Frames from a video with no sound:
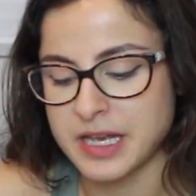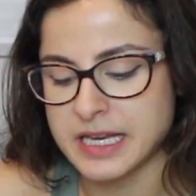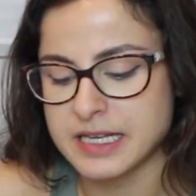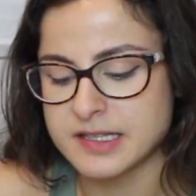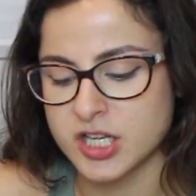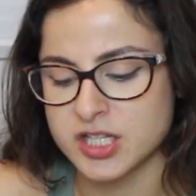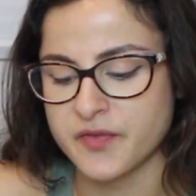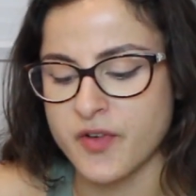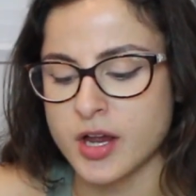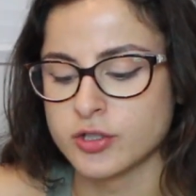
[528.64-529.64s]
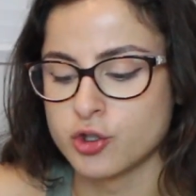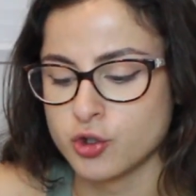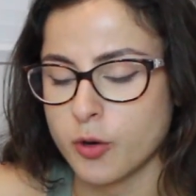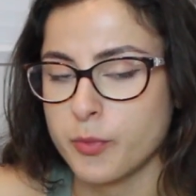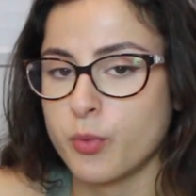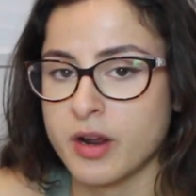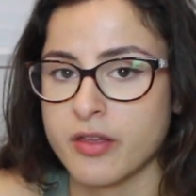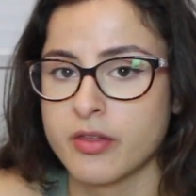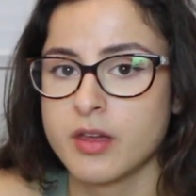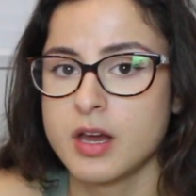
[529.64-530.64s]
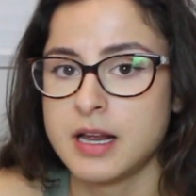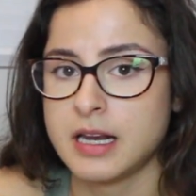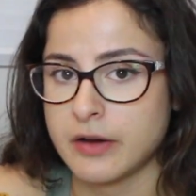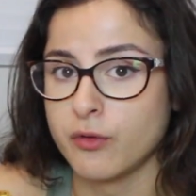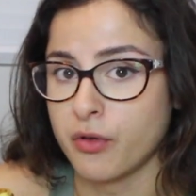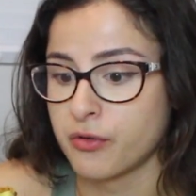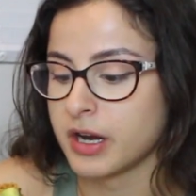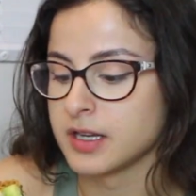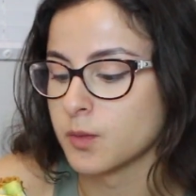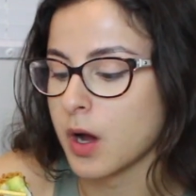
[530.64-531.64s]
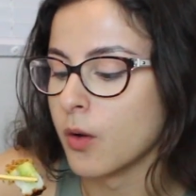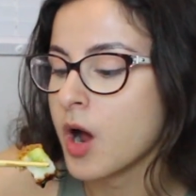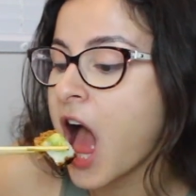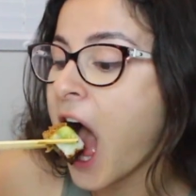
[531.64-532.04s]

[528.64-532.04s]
easier to find a job with level 3 as well.